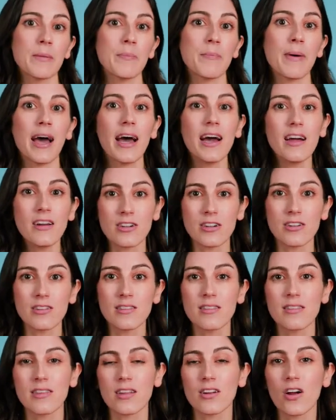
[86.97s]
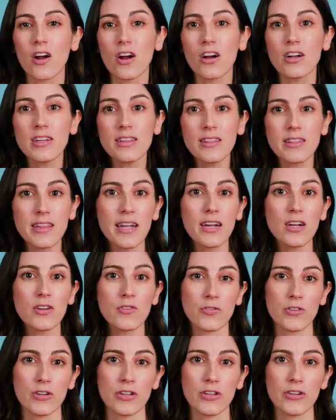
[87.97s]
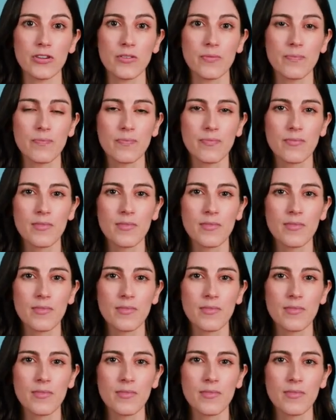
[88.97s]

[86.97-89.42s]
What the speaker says: and patterns that are already there for you.